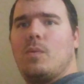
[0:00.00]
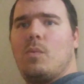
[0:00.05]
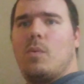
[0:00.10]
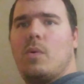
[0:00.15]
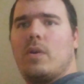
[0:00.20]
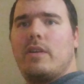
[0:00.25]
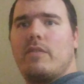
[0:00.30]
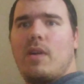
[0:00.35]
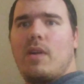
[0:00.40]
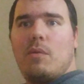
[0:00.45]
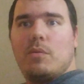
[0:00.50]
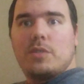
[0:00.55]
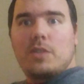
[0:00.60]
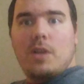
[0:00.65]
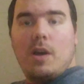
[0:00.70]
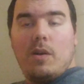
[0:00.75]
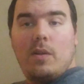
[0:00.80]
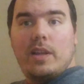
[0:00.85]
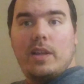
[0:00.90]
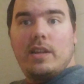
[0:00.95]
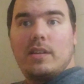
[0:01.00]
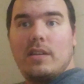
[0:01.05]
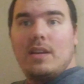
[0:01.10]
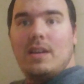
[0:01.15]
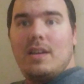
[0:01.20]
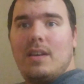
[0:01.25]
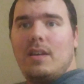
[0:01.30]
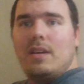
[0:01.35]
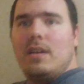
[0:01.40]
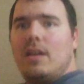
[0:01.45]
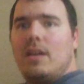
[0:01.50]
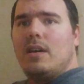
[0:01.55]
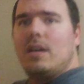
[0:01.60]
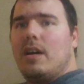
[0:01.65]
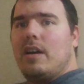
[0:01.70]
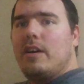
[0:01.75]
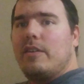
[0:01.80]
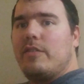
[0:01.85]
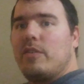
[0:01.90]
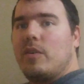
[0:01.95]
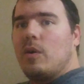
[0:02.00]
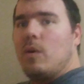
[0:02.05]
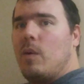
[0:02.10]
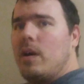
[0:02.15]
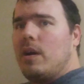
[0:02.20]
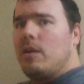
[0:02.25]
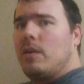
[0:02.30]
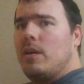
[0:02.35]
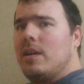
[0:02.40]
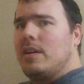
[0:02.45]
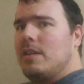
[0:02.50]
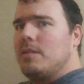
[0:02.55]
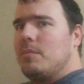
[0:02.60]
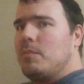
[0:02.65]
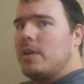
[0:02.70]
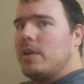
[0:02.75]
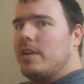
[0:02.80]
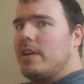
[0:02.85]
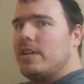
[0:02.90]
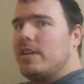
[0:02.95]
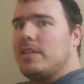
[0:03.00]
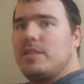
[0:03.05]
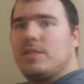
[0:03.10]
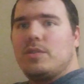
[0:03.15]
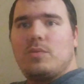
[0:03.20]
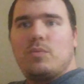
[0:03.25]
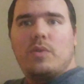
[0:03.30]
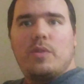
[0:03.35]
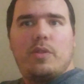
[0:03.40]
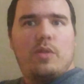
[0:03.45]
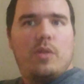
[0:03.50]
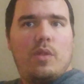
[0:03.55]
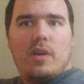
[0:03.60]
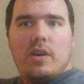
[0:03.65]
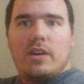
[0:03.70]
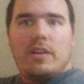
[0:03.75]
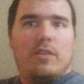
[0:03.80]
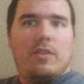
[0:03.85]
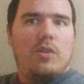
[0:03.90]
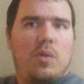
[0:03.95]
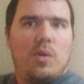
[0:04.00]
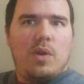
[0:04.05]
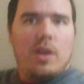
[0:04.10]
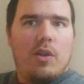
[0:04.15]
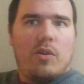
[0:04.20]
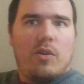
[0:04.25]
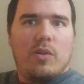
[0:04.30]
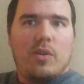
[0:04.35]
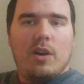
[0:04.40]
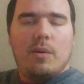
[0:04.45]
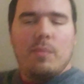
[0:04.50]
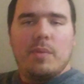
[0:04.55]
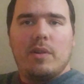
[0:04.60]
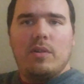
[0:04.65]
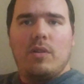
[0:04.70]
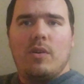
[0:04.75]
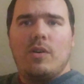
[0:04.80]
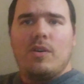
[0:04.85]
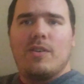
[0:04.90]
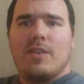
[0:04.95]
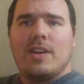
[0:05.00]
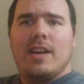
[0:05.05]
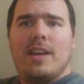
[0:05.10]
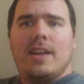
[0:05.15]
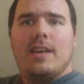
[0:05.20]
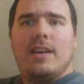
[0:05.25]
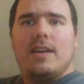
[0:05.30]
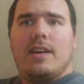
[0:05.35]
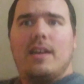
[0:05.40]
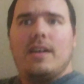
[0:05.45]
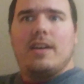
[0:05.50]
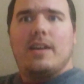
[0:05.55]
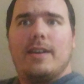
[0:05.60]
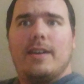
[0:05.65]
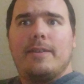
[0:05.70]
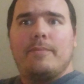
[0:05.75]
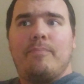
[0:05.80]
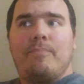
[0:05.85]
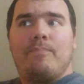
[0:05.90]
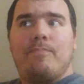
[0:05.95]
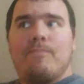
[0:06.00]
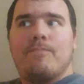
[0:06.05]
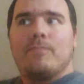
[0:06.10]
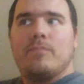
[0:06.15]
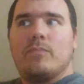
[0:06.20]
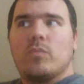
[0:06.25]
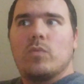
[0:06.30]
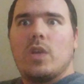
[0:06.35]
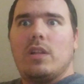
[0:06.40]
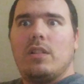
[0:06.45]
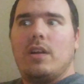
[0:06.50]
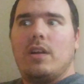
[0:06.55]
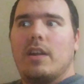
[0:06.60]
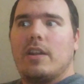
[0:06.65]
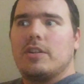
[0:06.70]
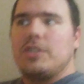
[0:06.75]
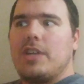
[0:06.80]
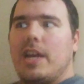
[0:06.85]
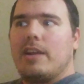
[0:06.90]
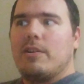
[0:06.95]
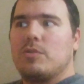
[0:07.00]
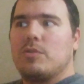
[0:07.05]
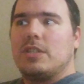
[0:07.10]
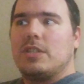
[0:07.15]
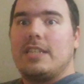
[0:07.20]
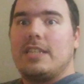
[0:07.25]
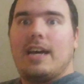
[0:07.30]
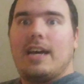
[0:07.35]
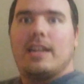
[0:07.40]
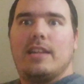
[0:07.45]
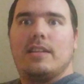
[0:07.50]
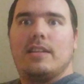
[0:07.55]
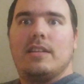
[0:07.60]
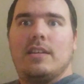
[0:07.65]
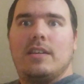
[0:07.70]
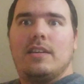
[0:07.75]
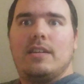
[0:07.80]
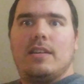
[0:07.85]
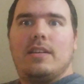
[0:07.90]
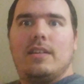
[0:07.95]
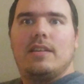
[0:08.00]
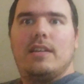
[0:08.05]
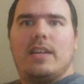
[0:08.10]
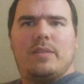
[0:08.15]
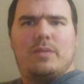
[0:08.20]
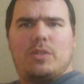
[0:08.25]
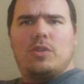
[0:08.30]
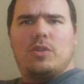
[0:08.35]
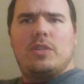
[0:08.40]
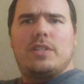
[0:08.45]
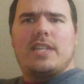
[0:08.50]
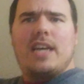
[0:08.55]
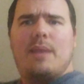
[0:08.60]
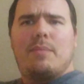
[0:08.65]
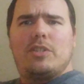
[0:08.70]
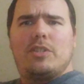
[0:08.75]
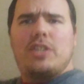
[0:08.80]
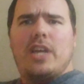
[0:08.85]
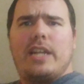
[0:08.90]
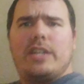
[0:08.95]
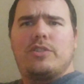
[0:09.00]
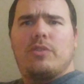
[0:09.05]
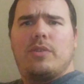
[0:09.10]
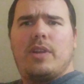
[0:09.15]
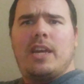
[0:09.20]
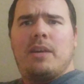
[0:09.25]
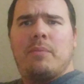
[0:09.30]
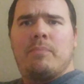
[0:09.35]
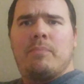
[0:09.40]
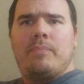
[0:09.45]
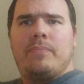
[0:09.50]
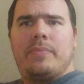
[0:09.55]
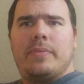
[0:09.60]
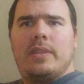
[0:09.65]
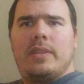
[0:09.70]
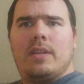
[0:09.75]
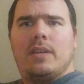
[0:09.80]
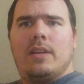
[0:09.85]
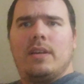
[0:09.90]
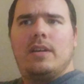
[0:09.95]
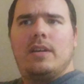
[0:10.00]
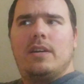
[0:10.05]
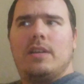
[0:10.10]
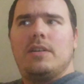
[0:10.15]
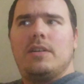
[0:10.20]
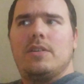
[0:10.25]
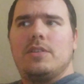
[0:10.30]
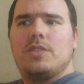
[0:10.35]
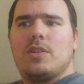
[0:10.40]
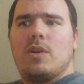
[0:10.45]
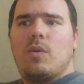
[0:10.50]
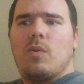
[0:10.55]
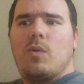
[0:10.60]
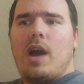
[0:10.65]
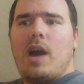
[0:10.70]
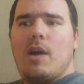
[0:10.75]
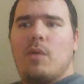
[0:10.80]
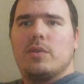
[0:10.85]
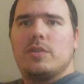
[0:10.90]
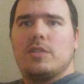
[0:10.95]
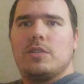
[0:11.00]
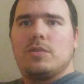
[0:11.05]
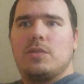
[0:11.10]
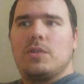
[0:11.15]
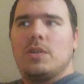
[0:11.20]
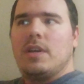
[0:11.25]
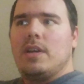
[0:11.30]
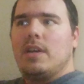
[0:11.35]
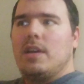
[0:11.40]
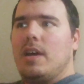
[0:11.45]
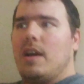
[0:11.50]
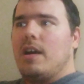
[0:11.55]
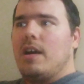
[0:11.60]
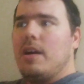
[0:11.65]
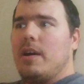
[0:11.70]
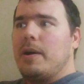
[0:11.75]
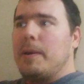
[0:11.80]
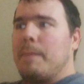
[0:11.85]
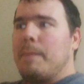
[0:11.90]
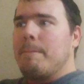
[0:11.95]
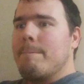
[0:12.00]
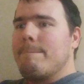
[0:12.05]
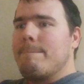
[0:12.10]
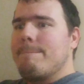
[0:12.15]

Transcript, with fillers: whatever I was calling it uh, for a while because with the new year coming along, um, a lot of channels decided it was a good time to change their name. So I was uh,